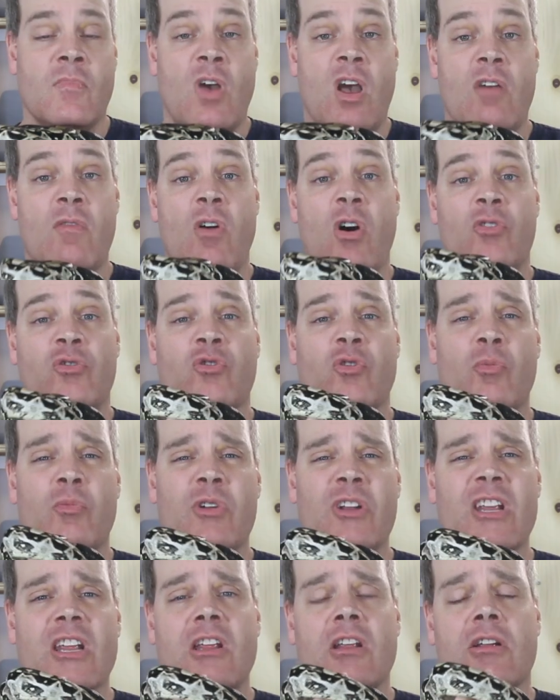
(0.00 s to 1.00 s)
I've also
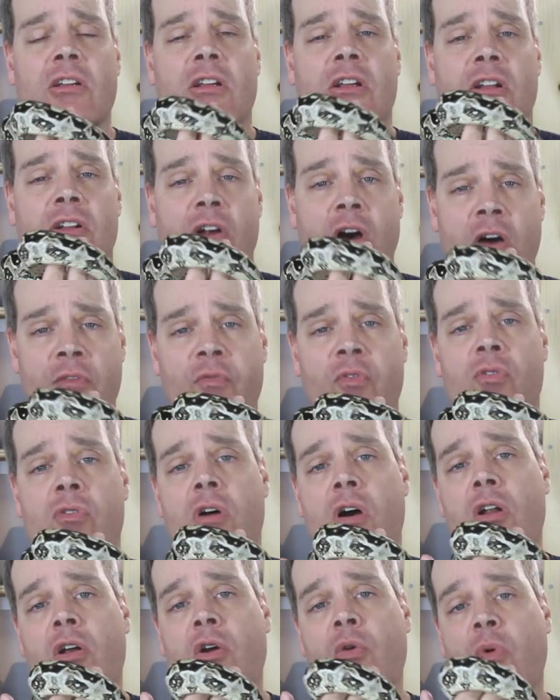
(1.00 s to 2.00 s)
been getting an awful
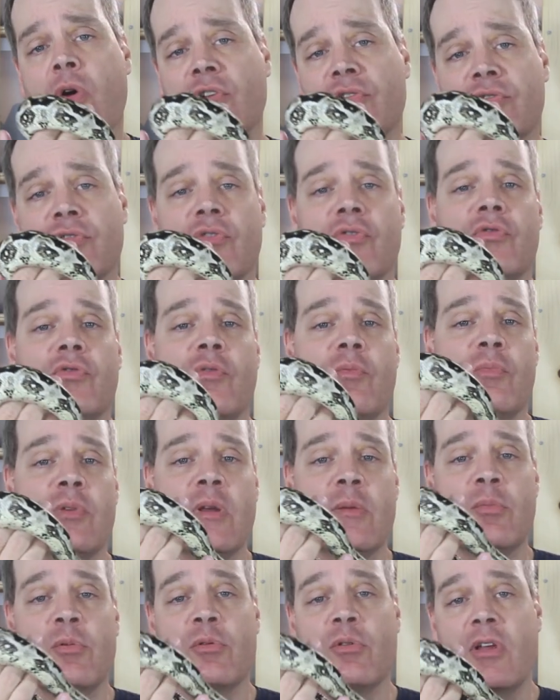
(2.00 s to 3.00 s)
lot of questions from
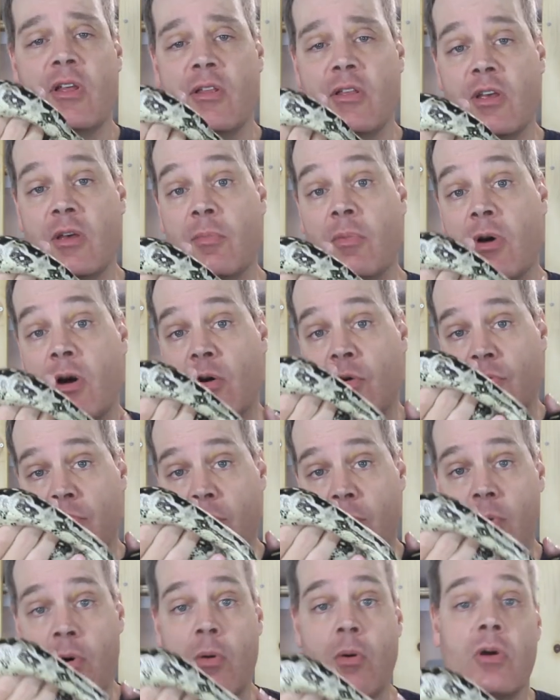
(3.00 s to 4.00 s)
people lately about the
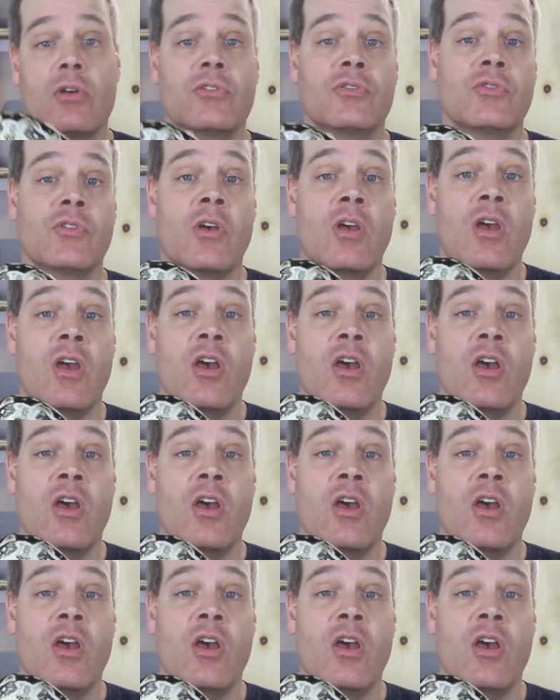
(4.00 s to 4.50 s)
boas.